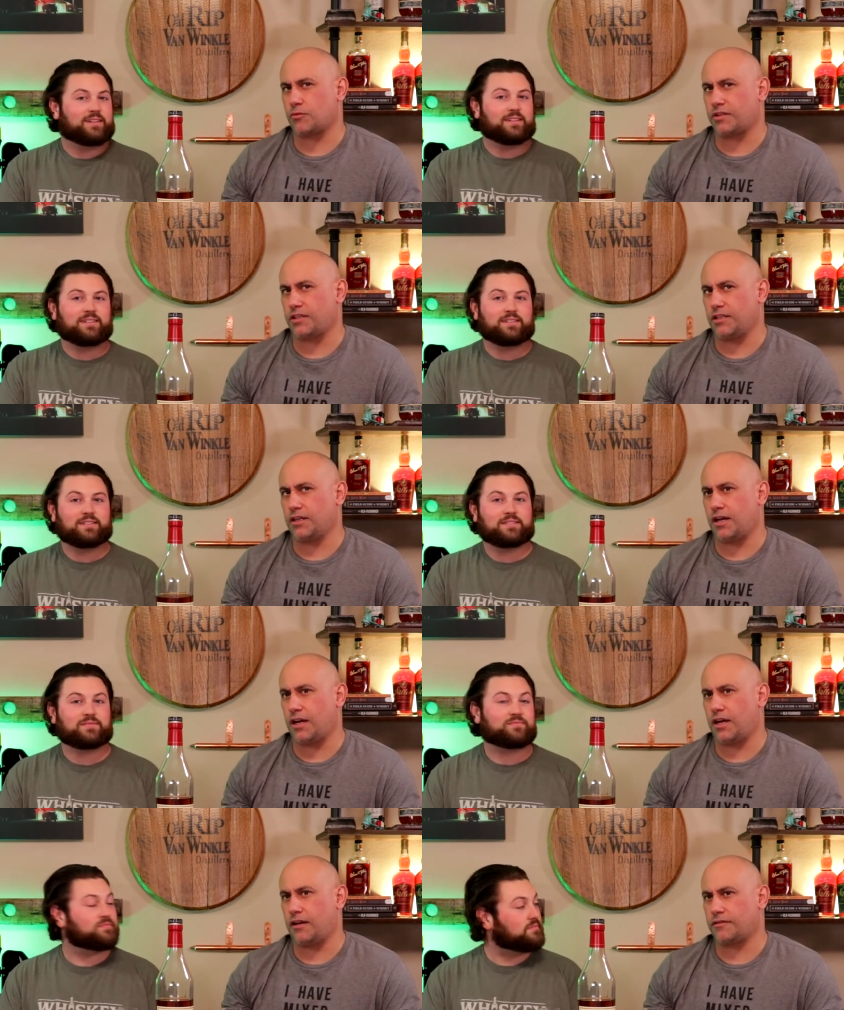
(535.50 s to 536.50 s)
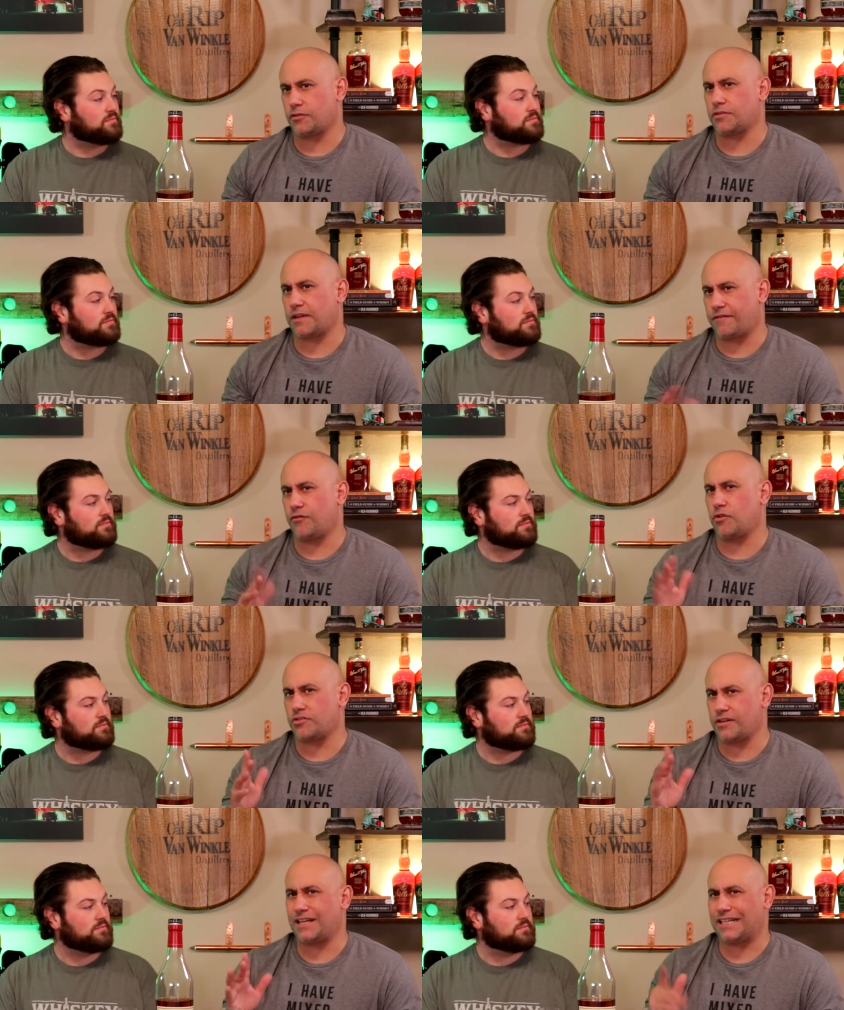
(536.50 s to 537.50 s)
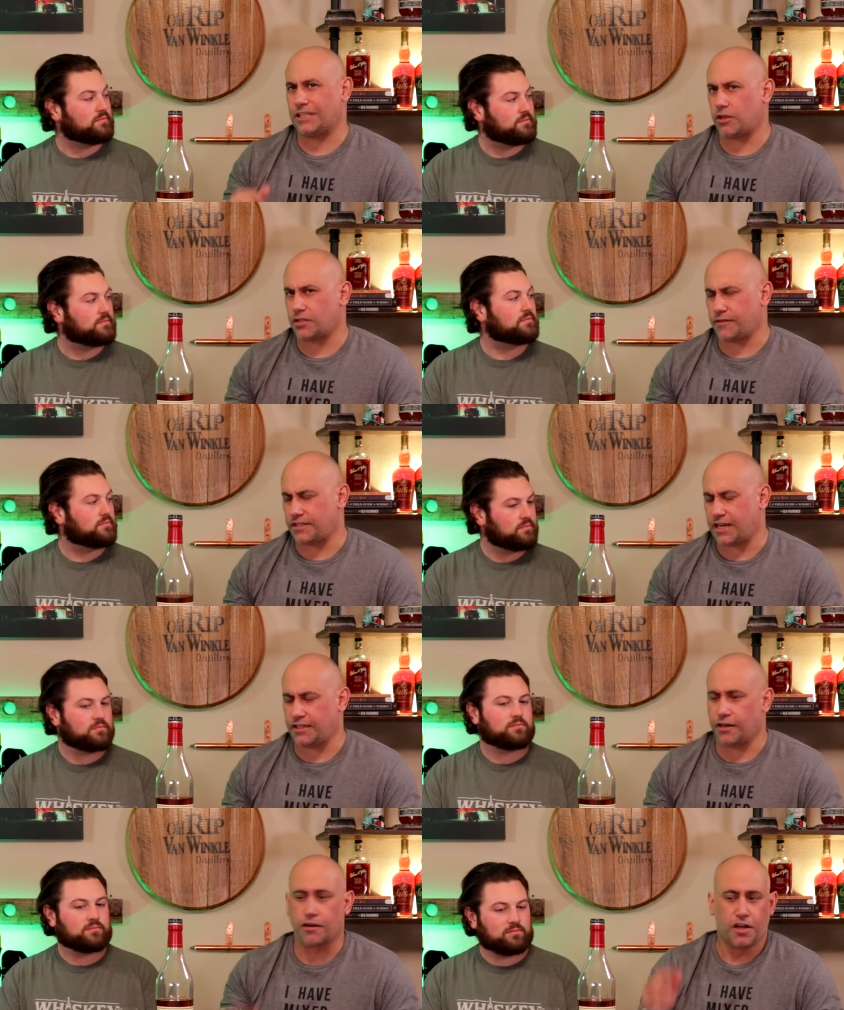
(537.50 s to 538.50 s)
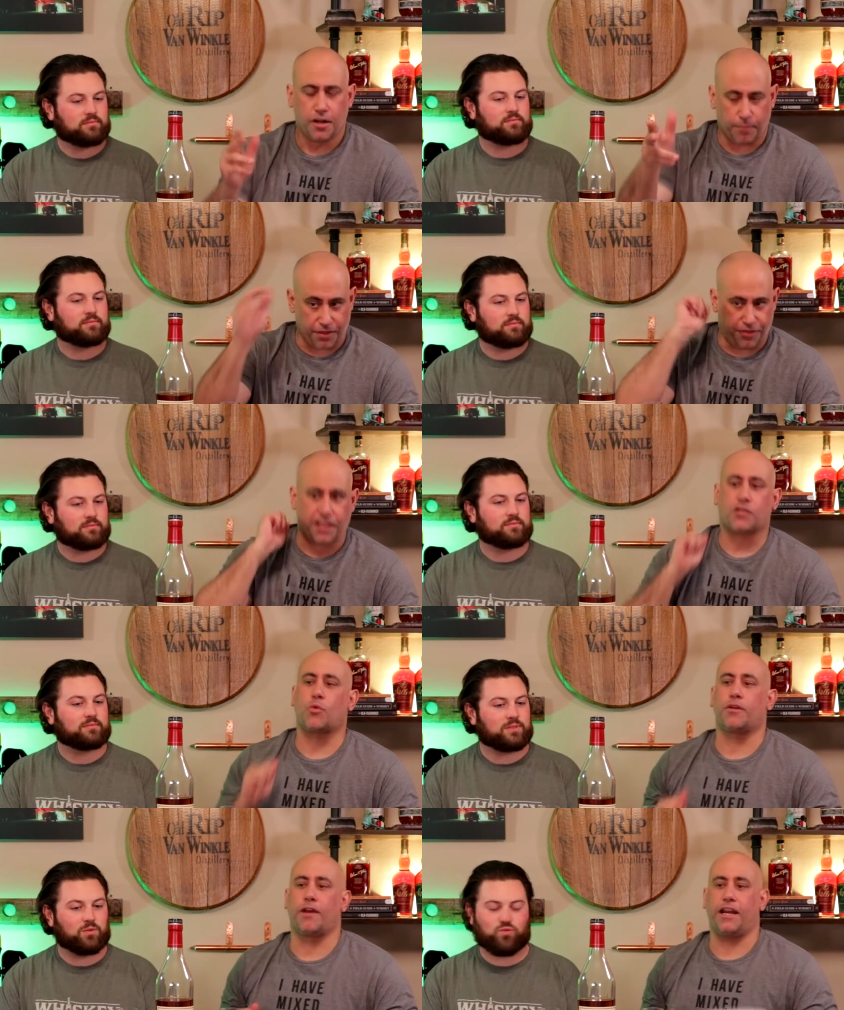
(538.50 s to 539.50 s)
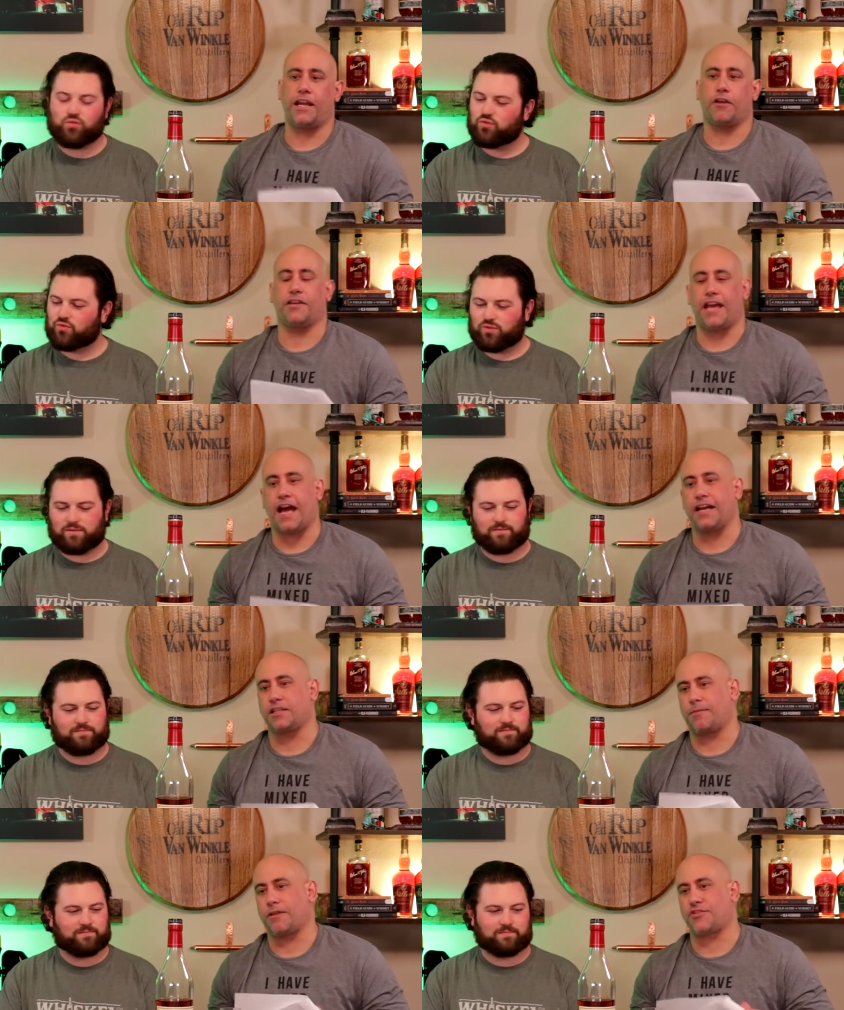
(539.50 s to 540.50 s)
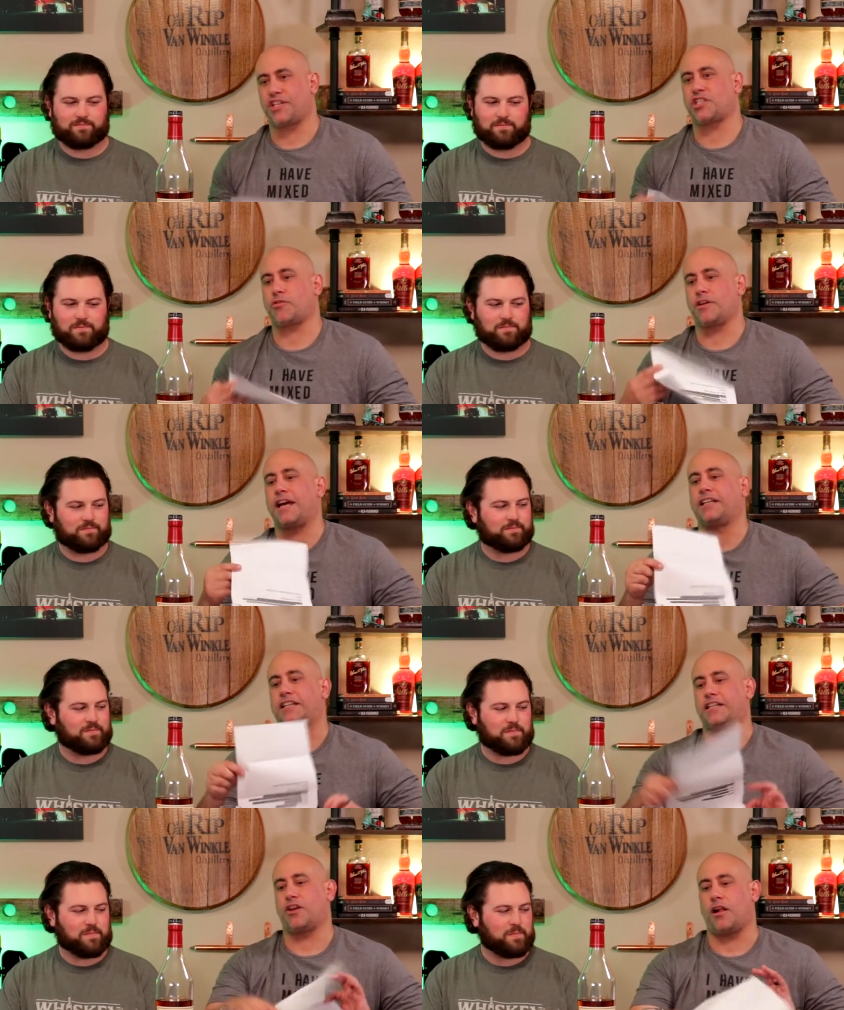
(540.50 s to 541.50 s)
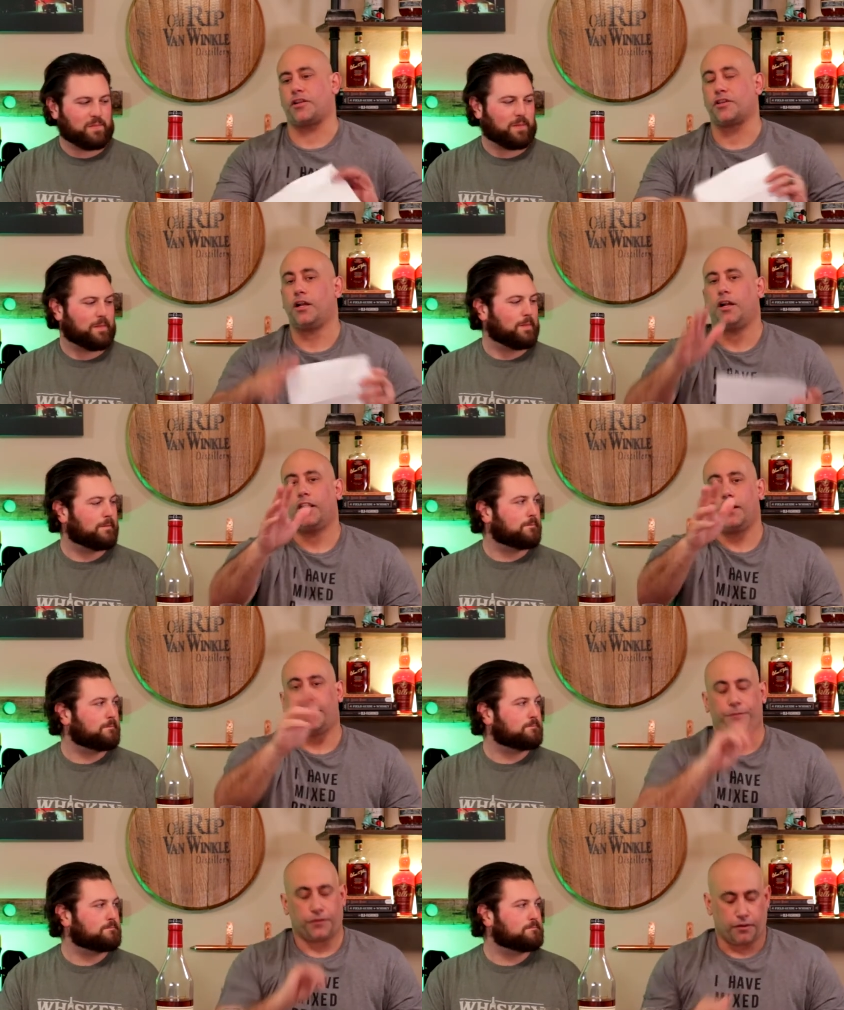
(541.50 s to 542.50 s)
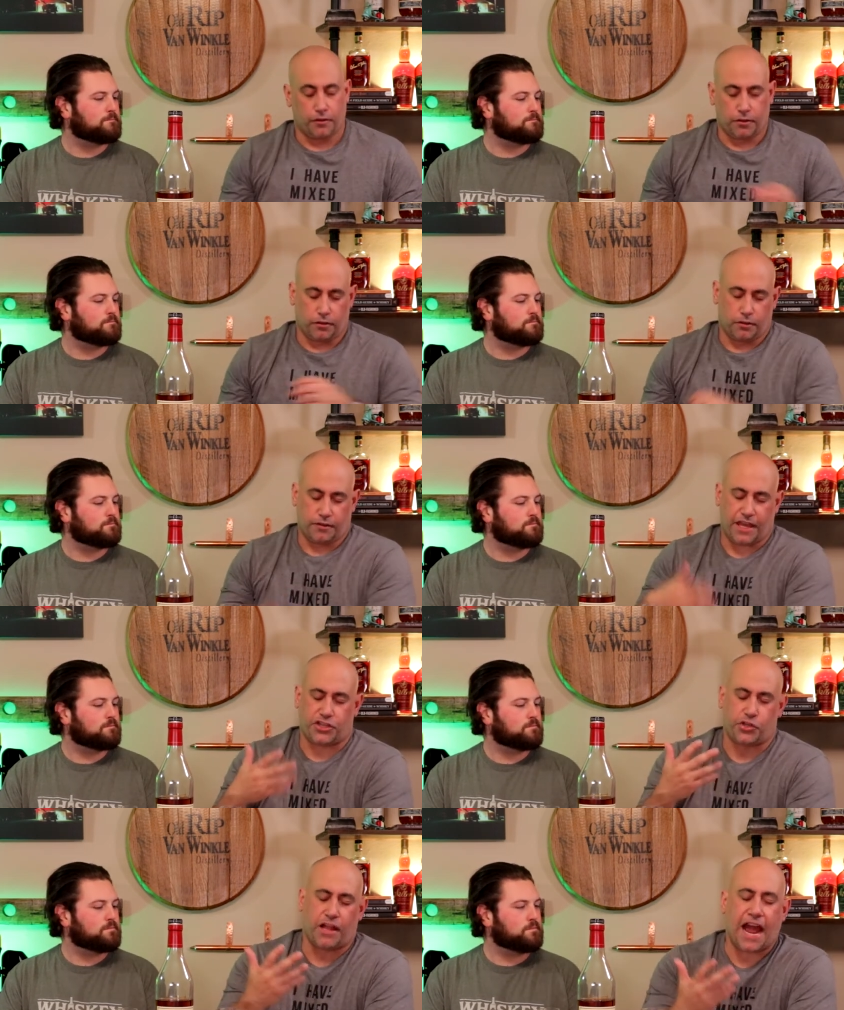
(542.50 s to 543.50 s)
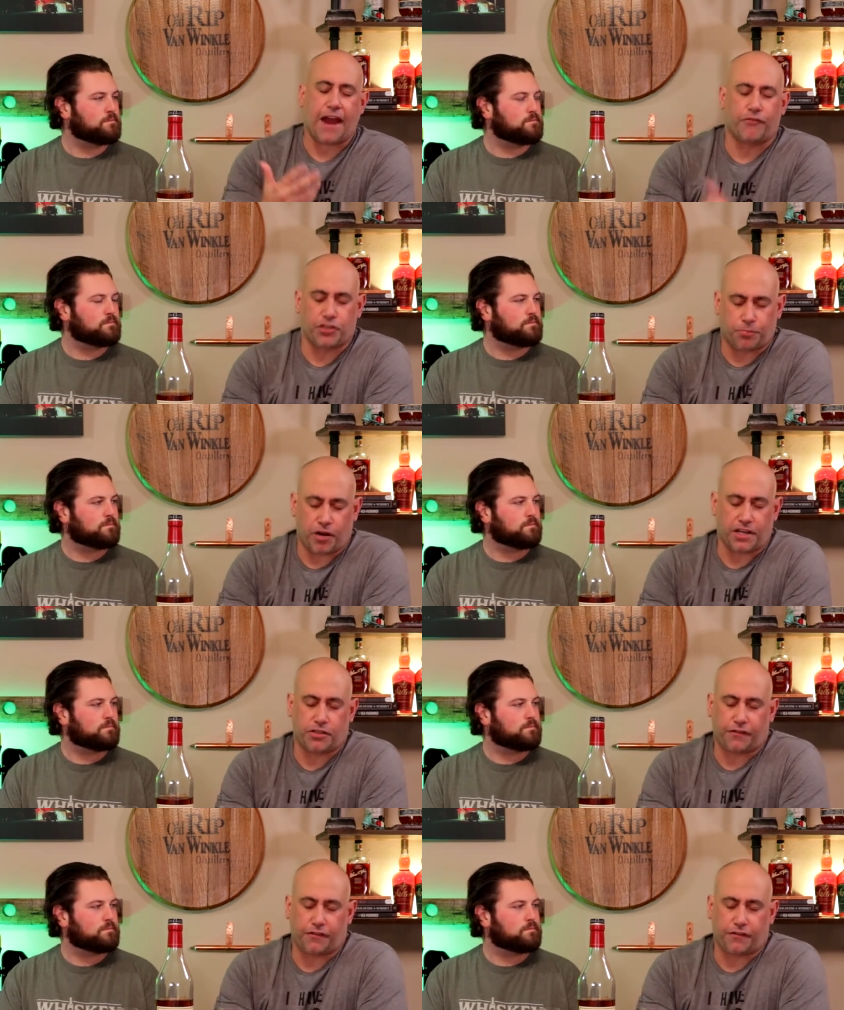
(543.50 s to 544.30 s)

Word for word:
Speaker 1: is what the uh, so it's like four hundred ninety nine dollars for the ten year. But this one right here, yeah, it's about six hundred ninety nine dollars that you'll average price you'll